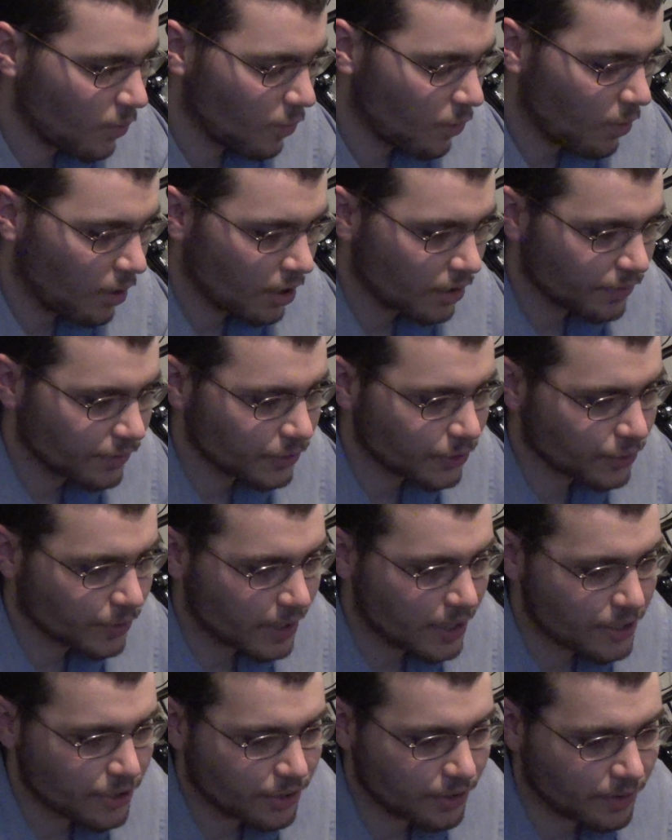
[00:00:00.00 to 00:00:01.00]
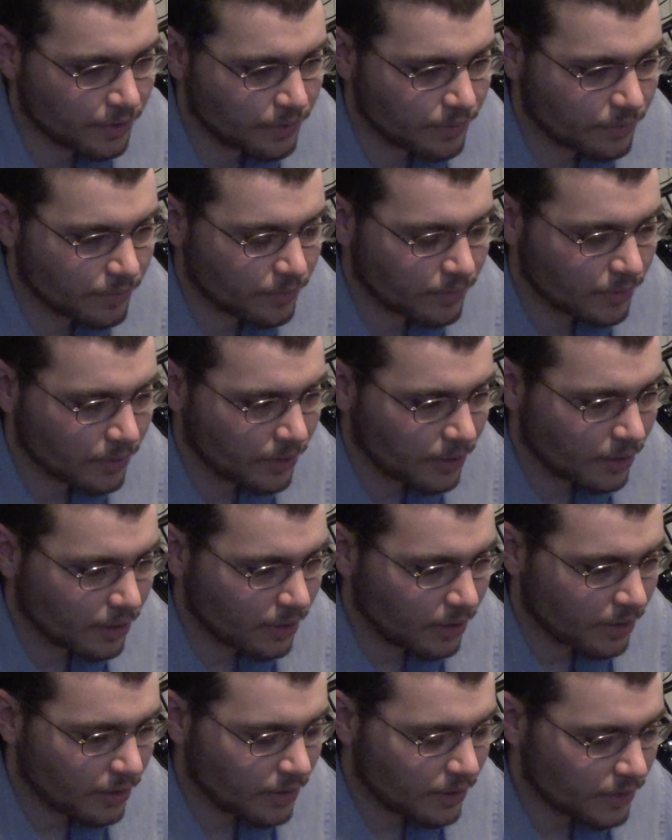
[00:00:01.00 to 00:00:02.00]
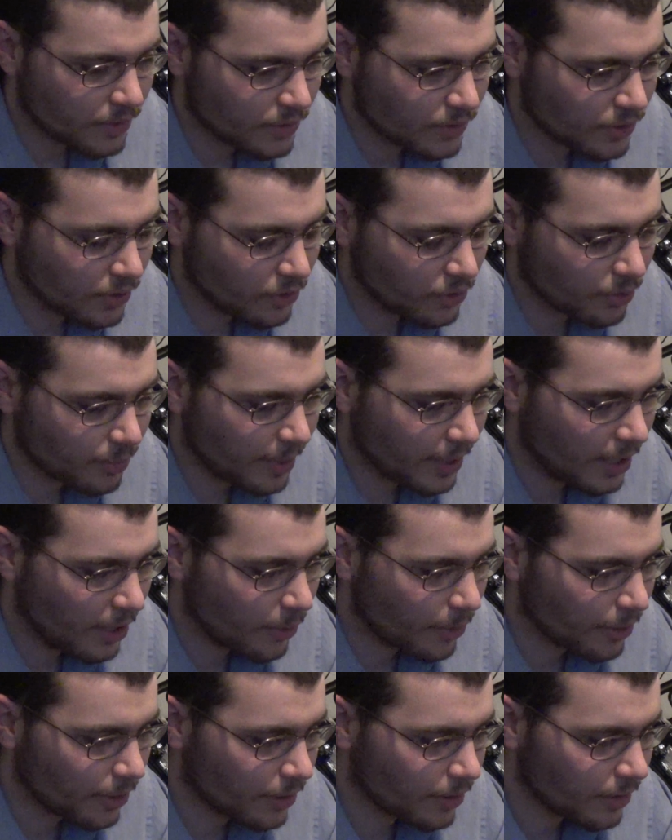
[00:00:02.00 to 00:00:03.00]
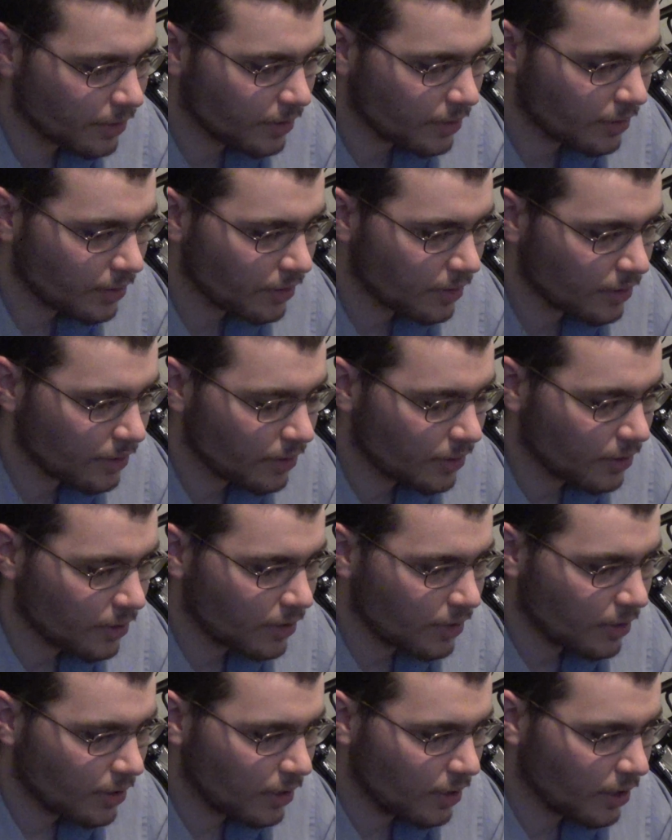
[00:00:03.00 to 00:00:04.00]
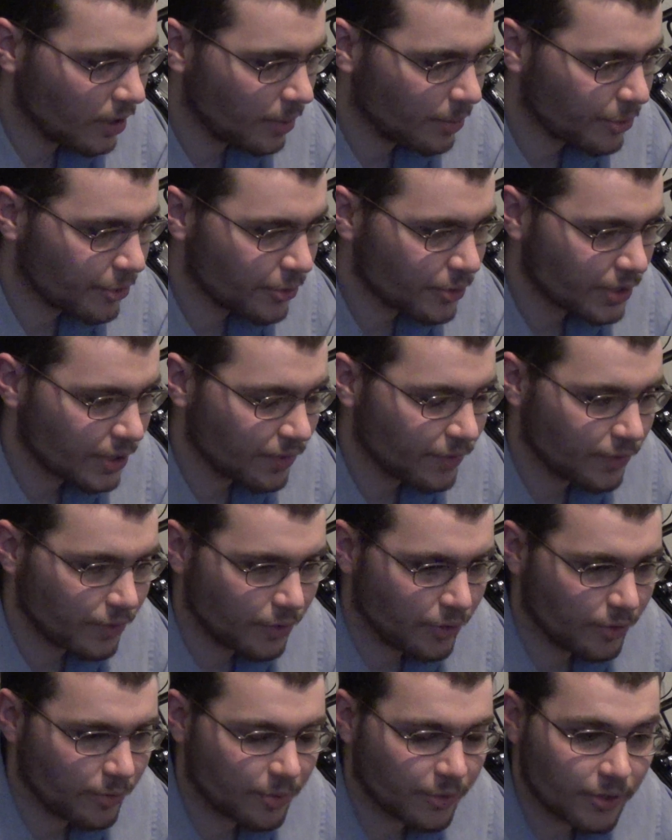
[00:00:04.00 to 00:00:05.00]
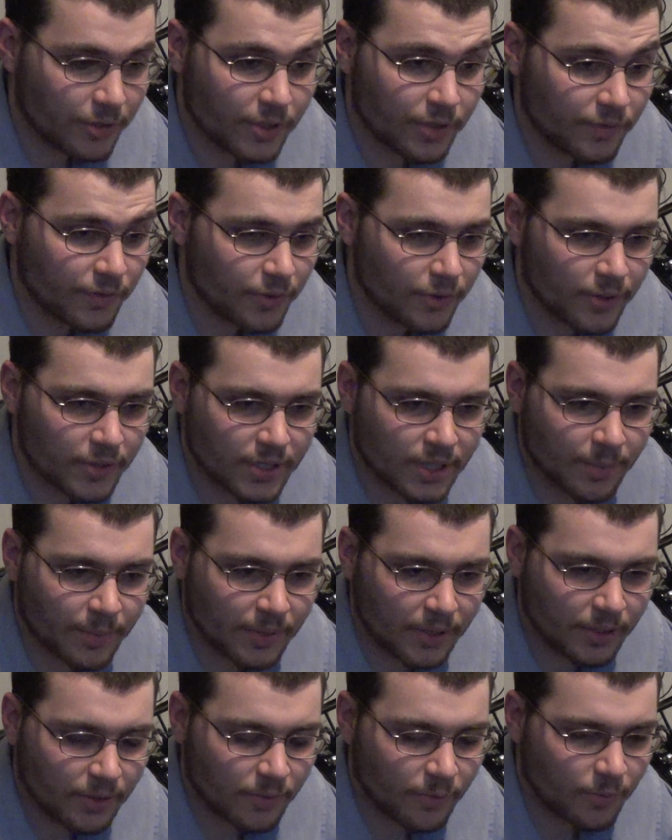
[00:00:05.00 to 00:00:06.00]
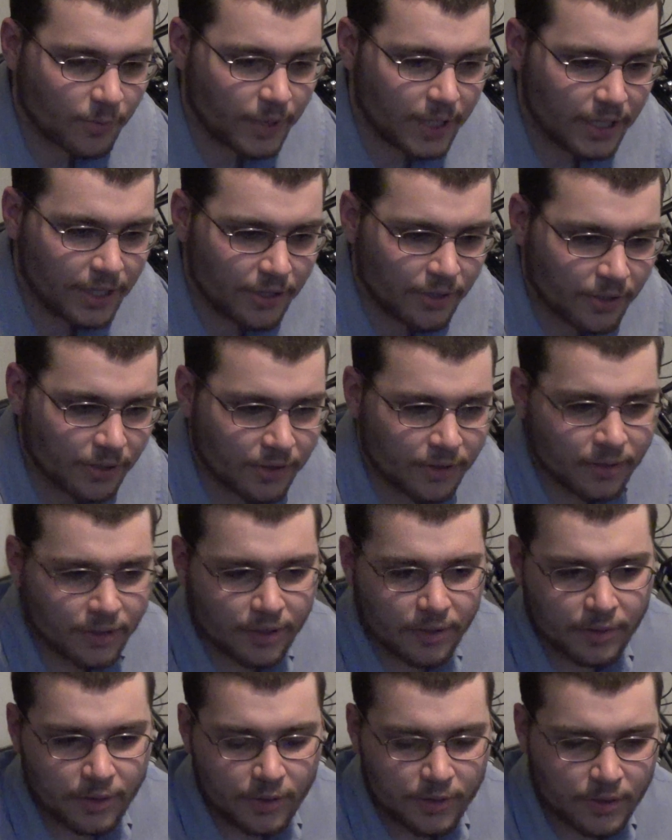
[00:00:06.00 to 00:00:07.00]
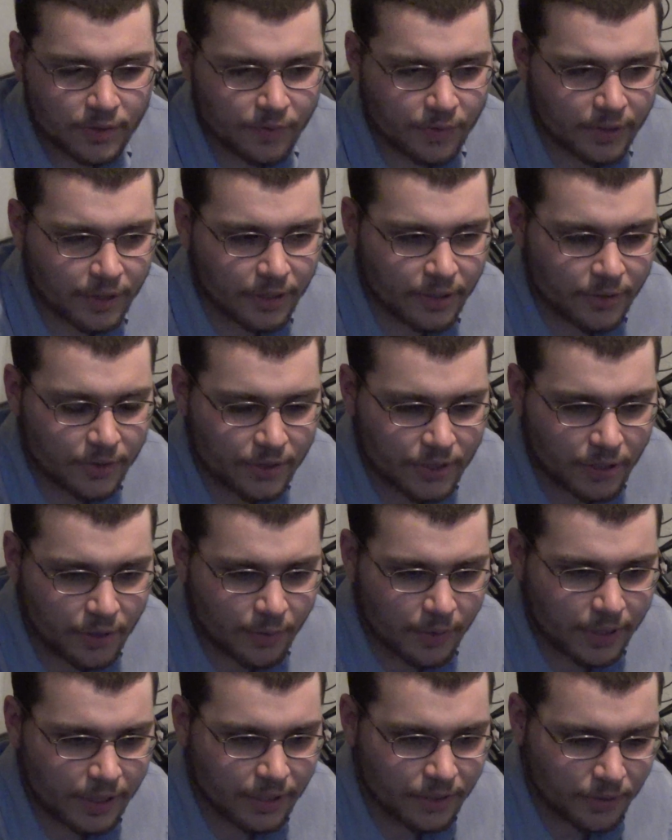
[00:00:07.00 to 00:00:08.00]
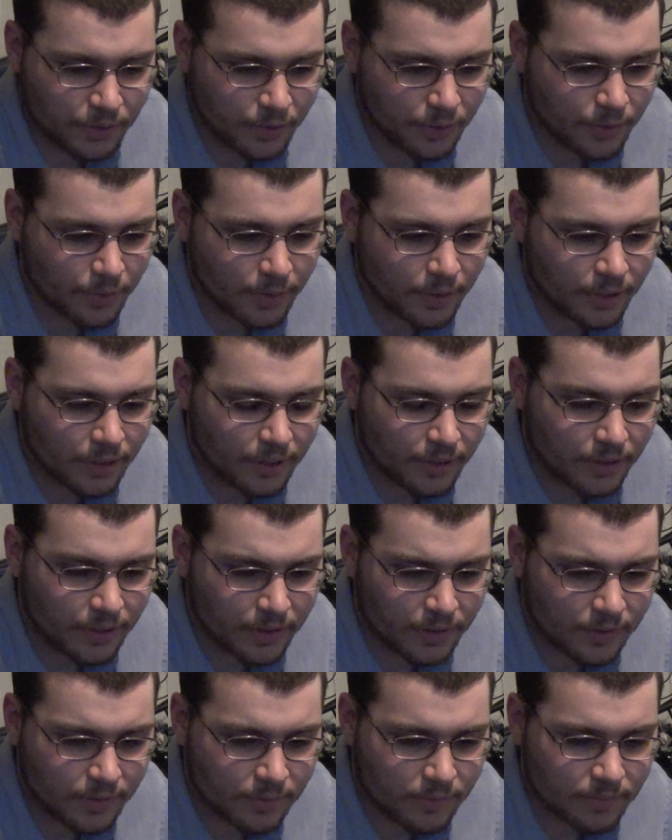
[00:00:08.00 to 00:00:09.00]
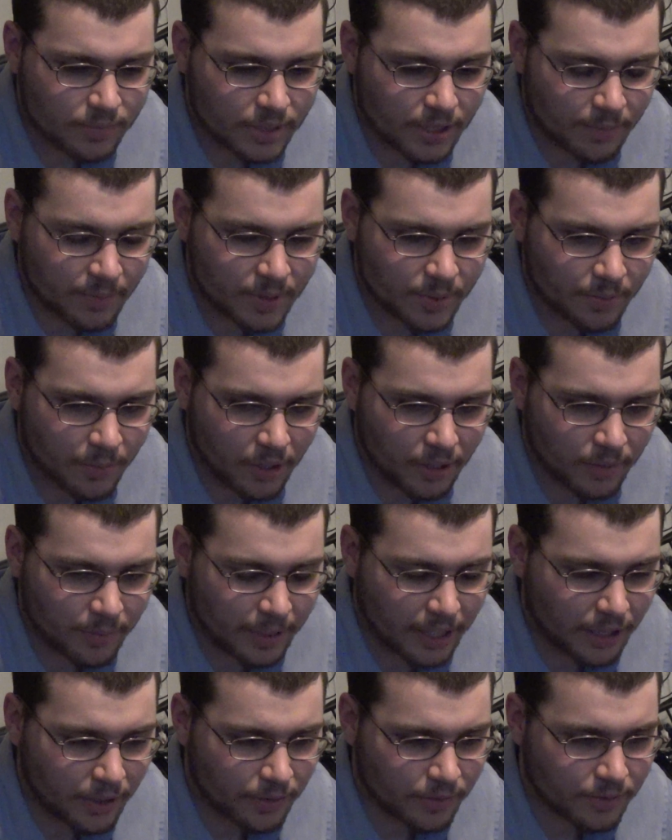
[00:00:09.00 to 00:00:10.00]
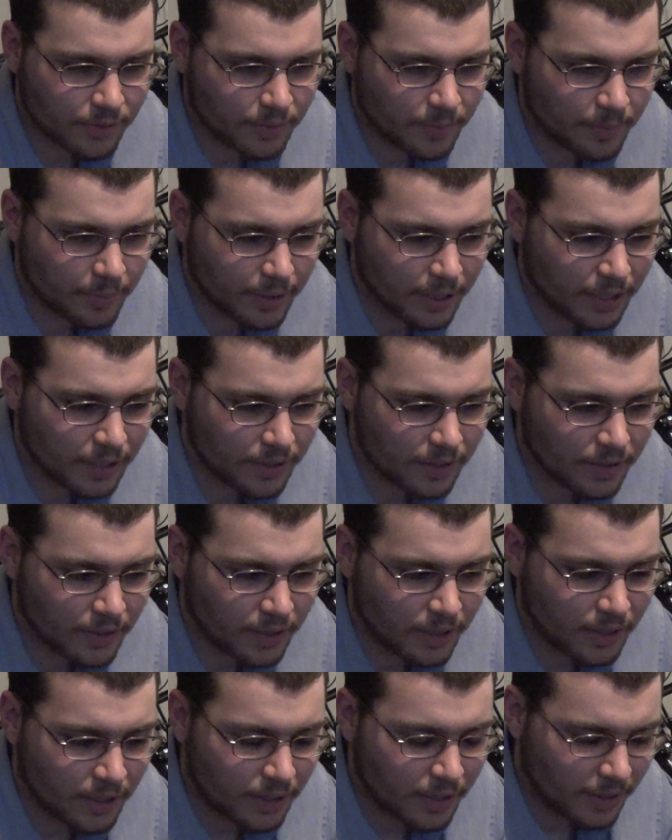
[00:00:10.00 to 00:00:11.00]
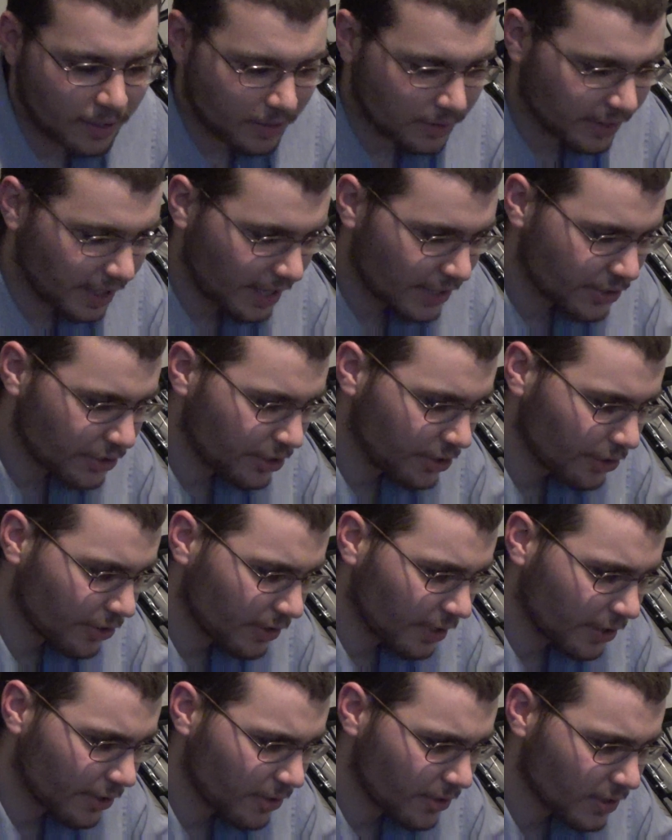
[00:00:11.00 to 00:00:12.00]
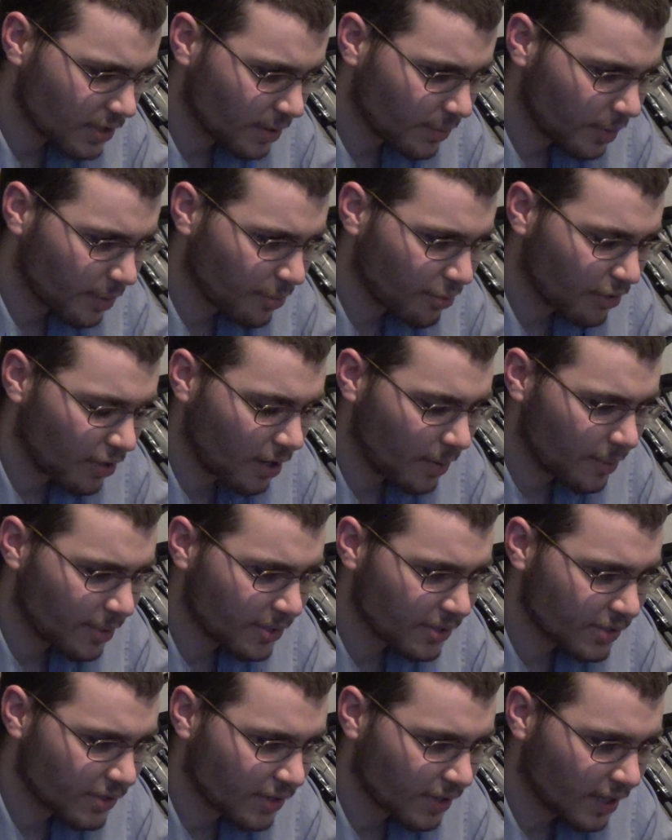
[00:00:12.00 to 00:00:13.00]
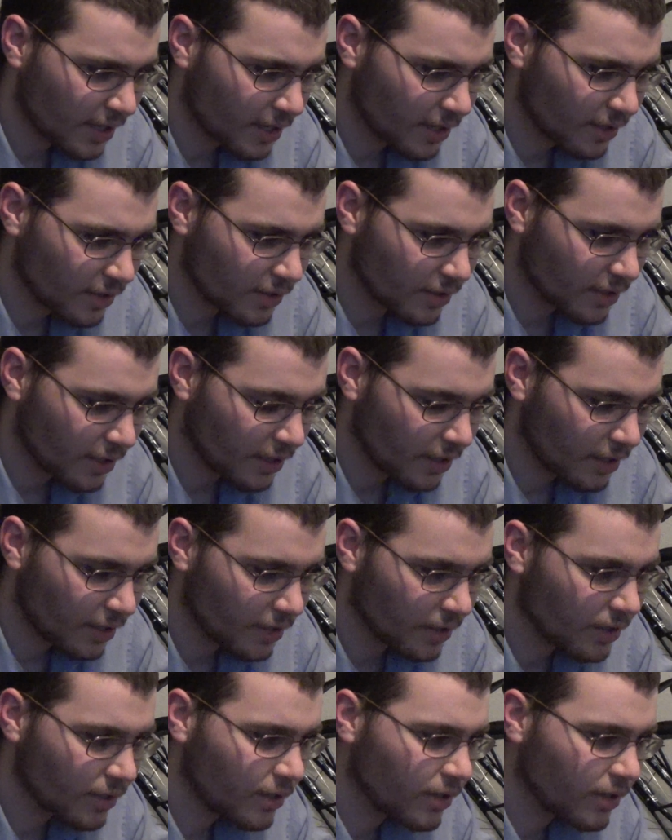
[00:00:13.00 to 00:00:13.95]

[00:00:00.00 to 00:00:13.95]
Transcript: water filtration, solar power, producing food. Producing food is something we here at the Houston Freethinkers already do in some small amount. But last year I heard someone promise that